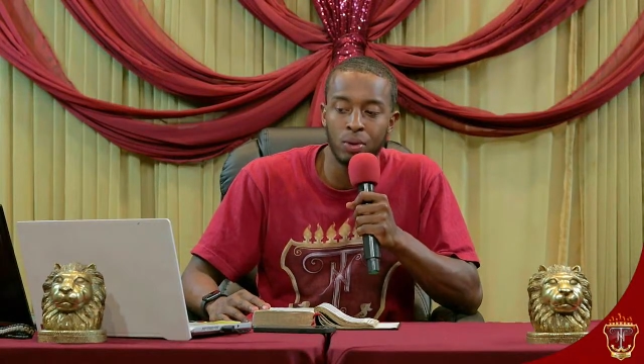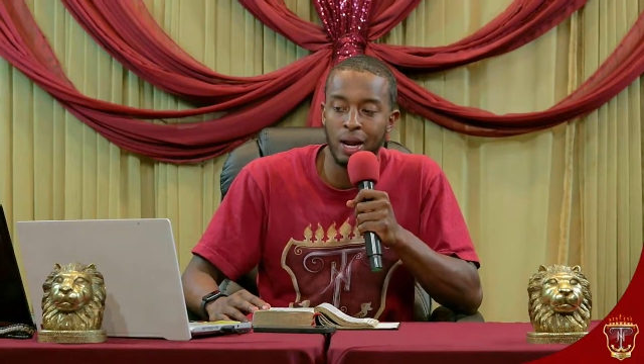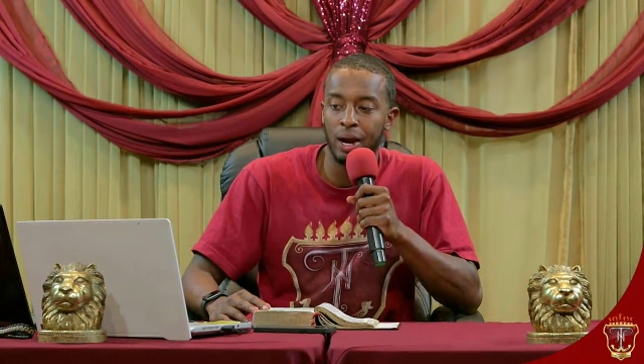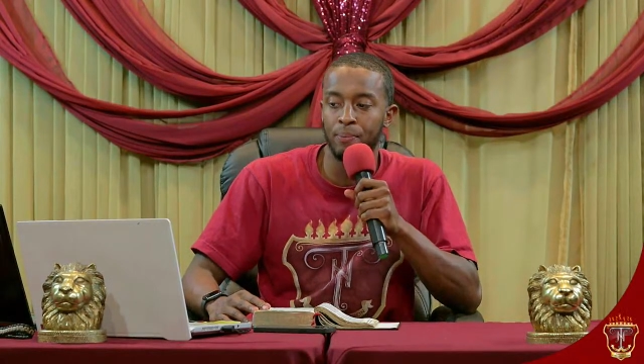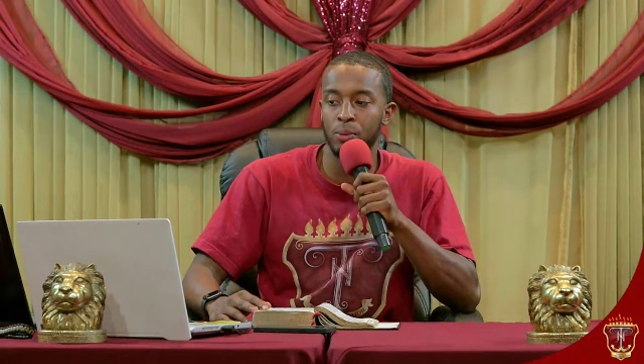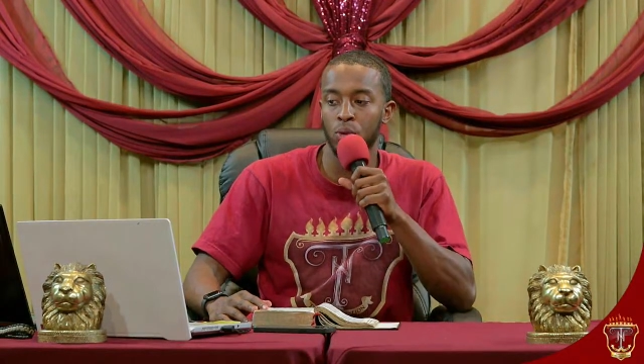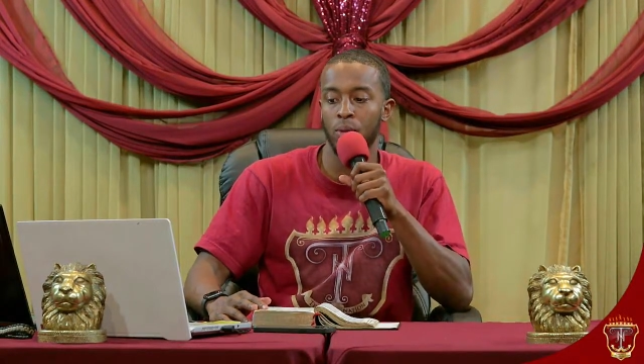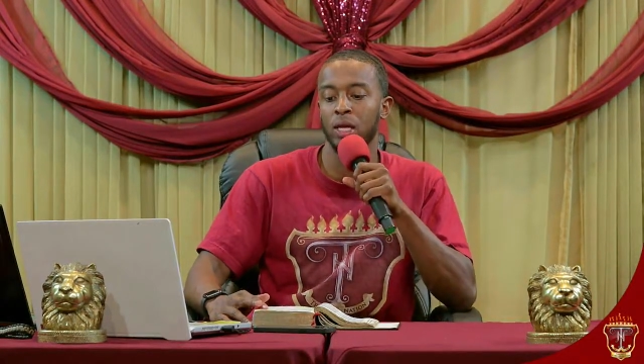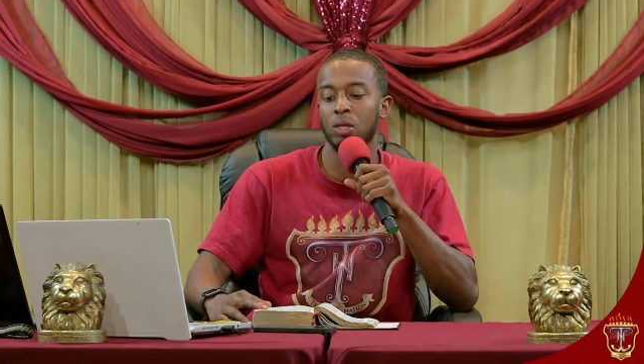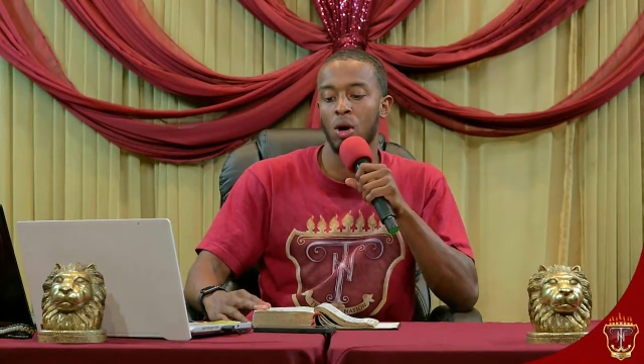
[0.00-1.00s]
Now, people will
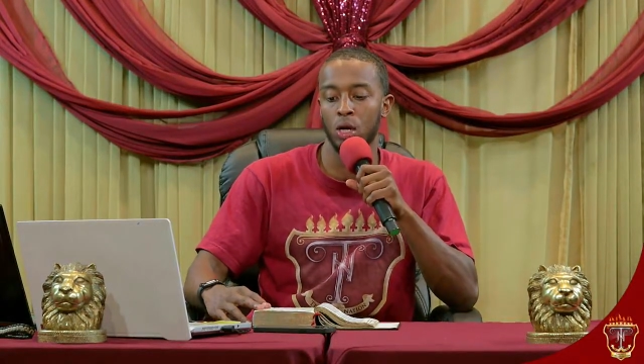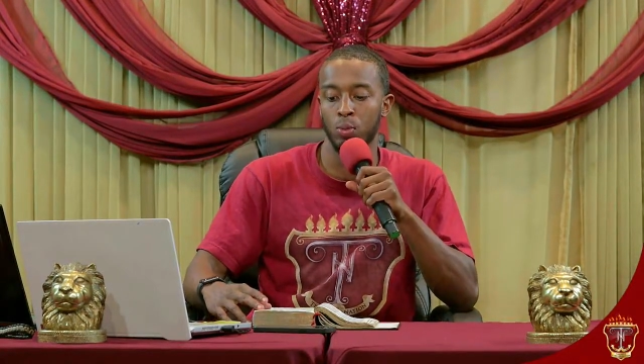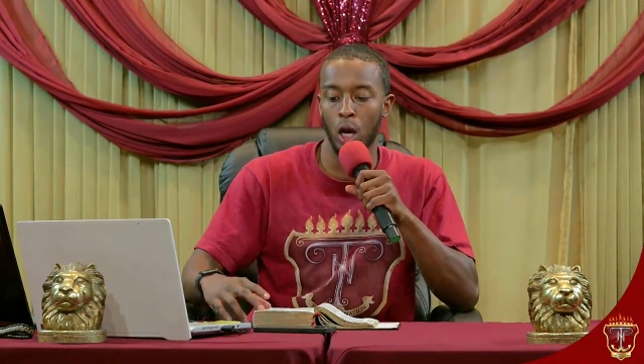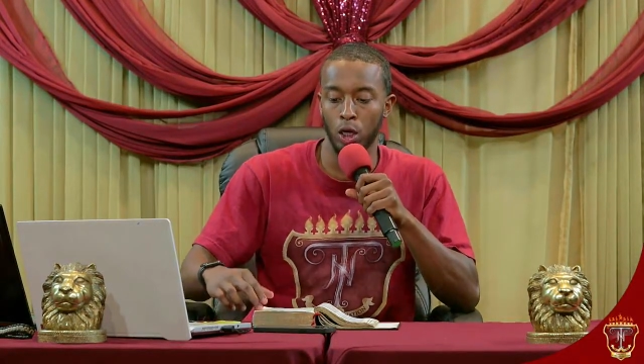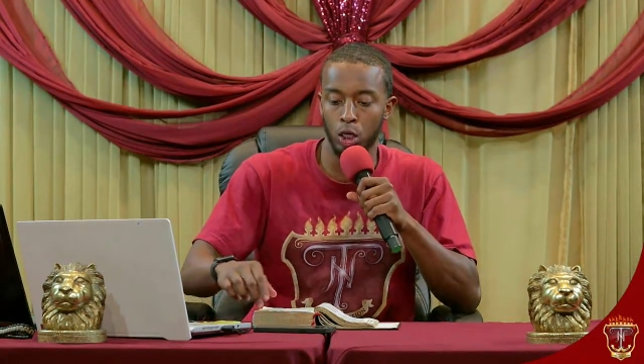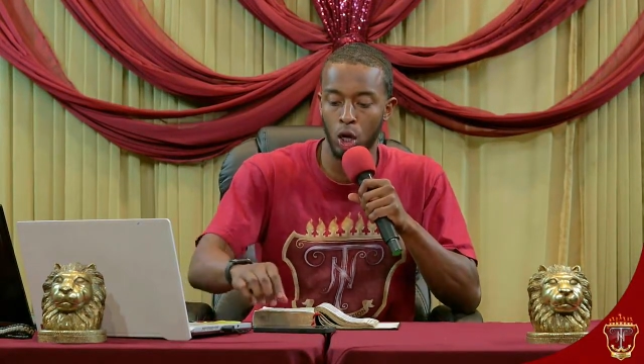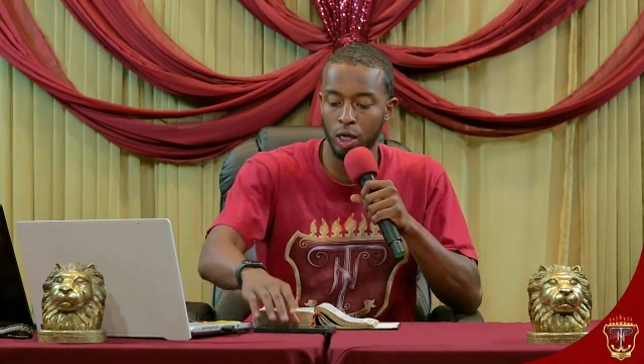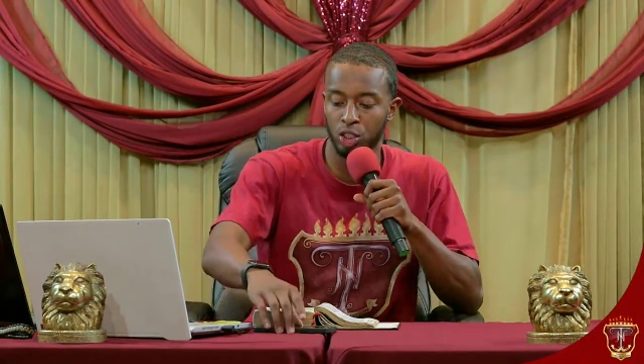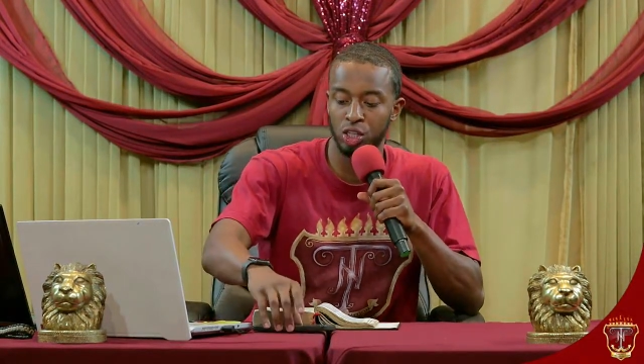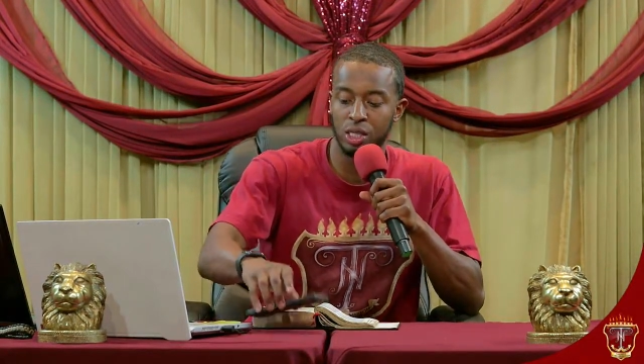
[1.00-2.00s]
make the argument, no,
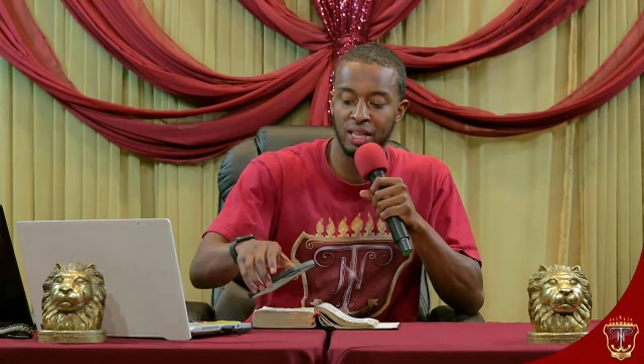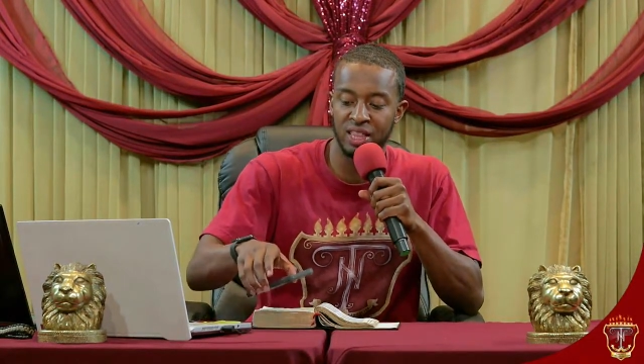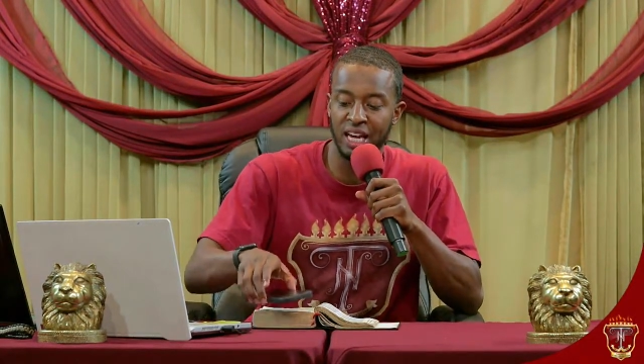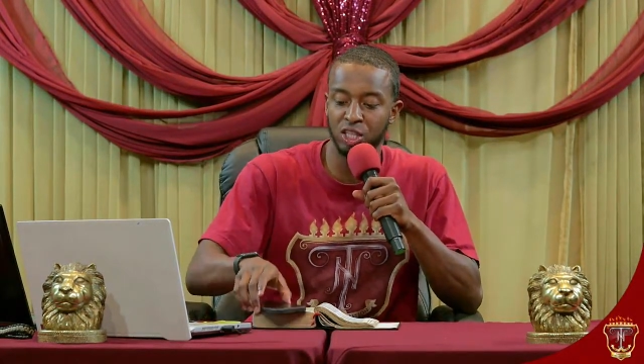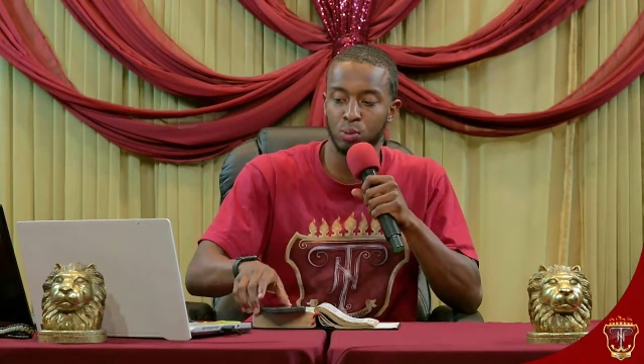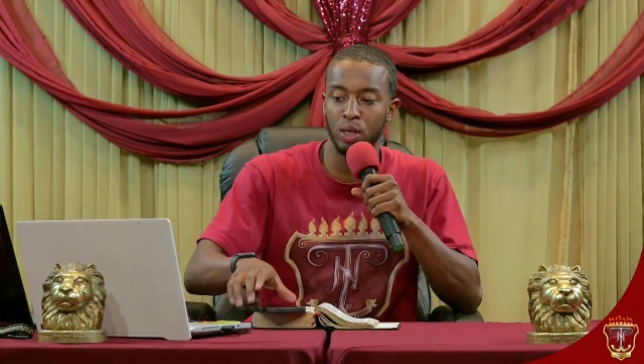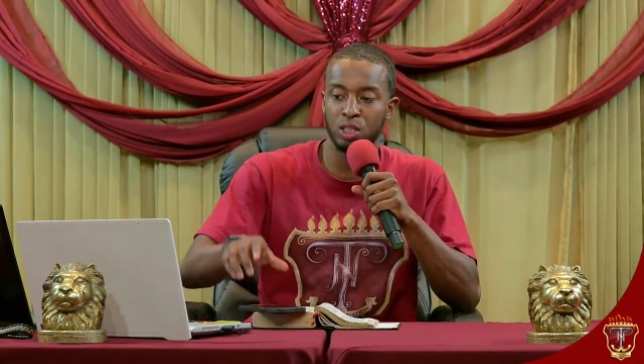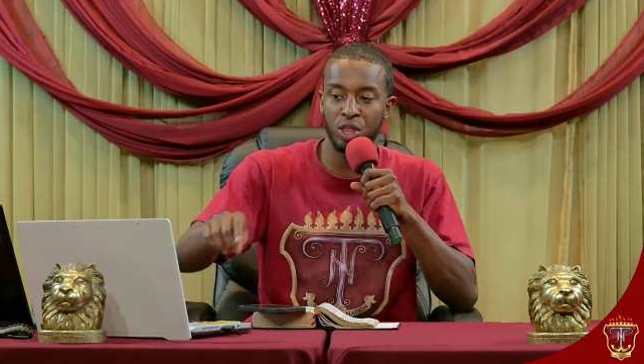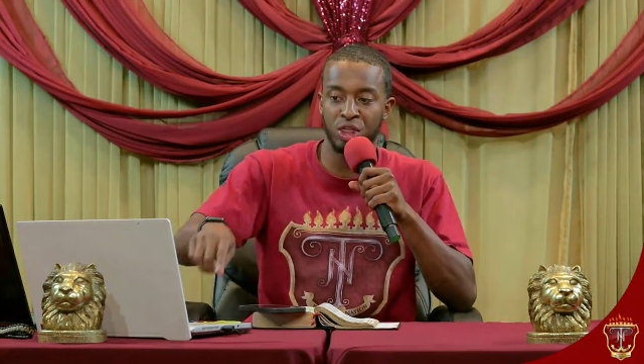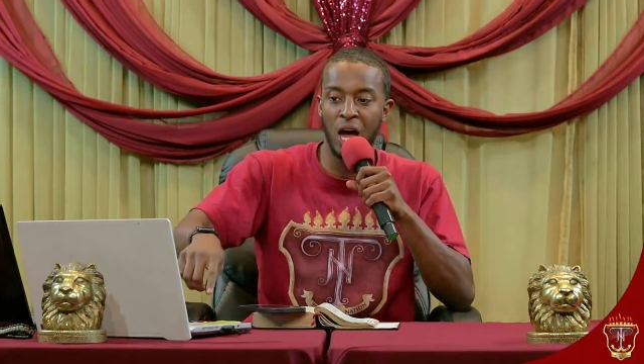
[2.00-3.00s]
that just means
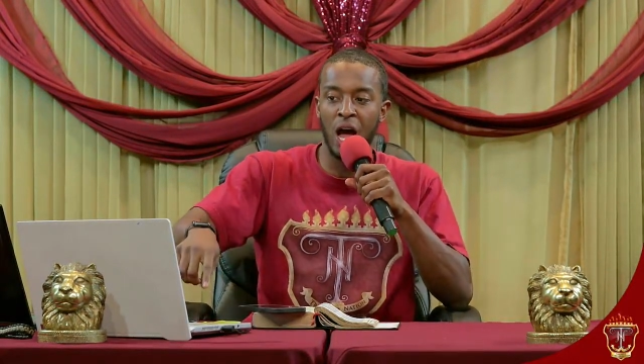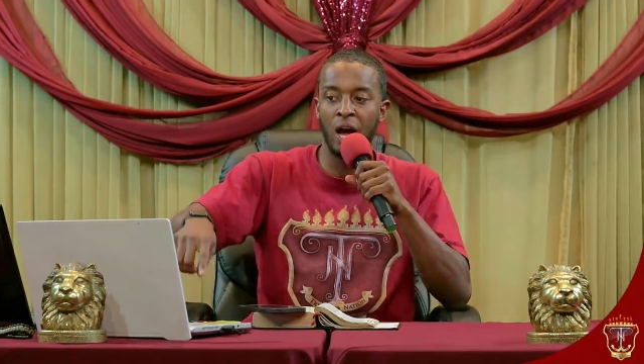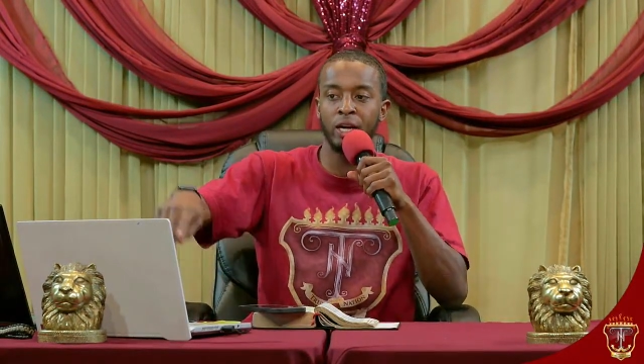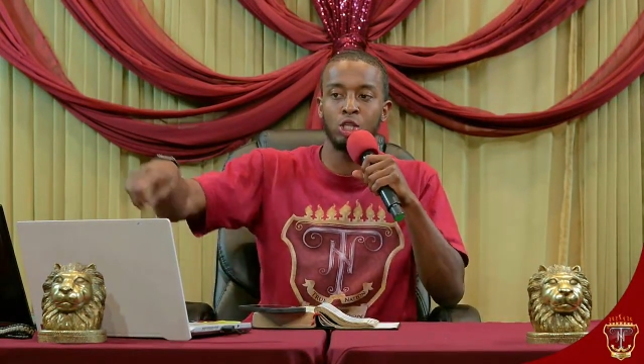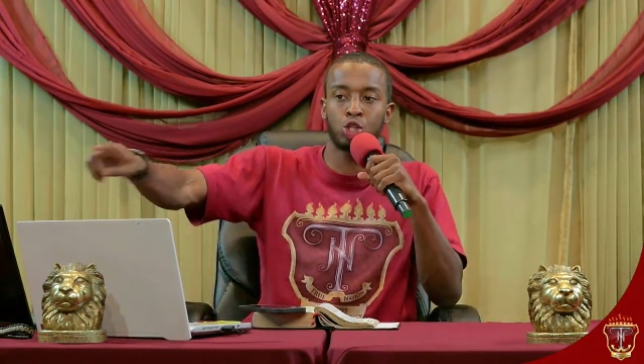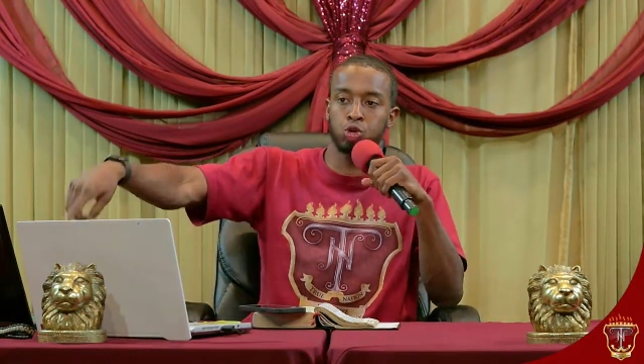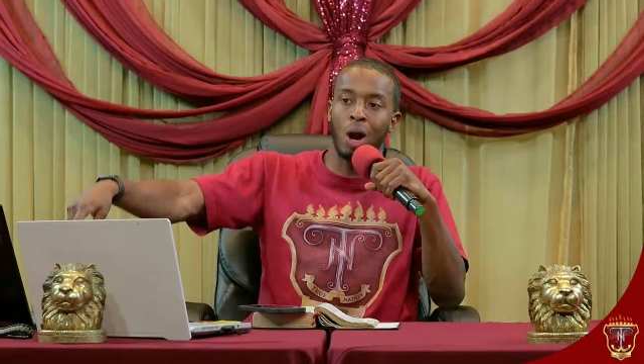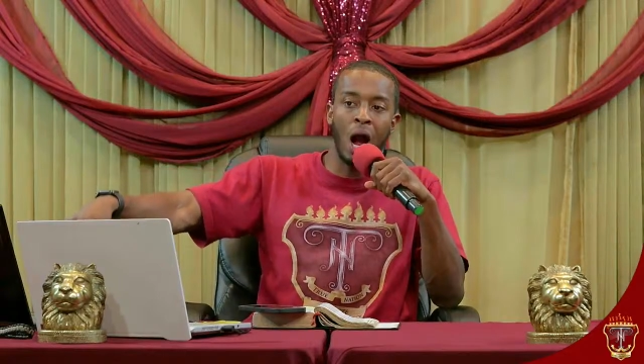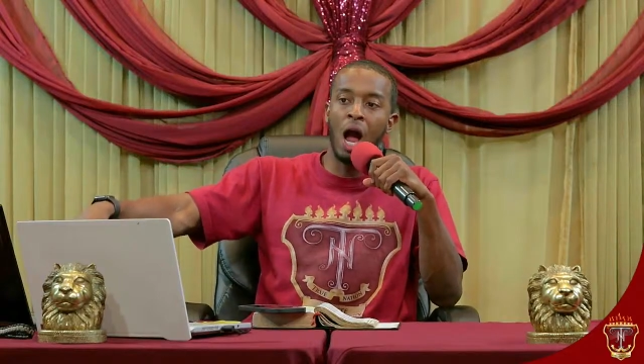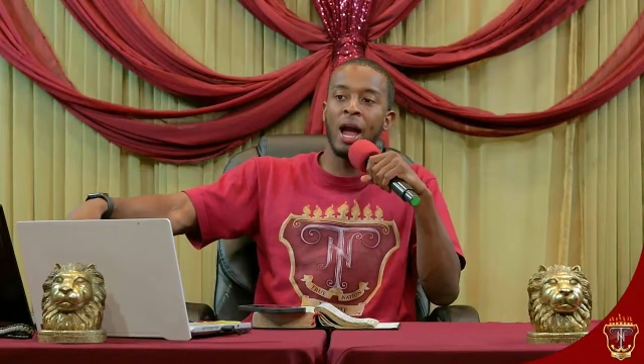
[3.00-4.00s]
thy
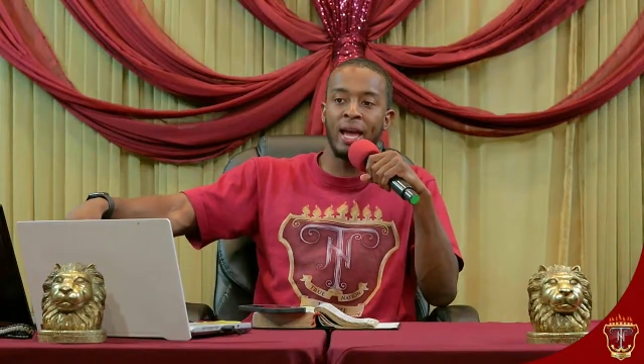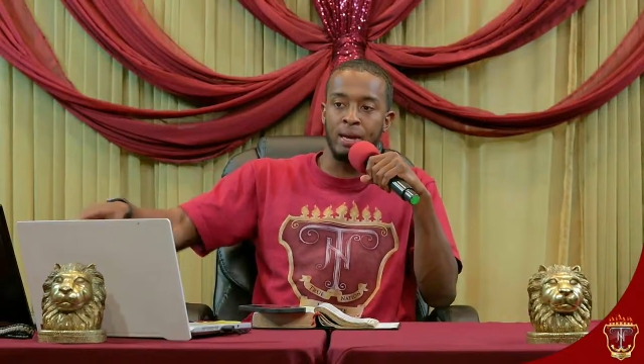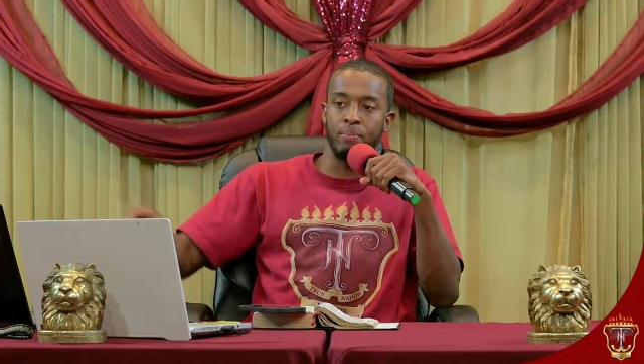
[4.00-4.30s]
tribe.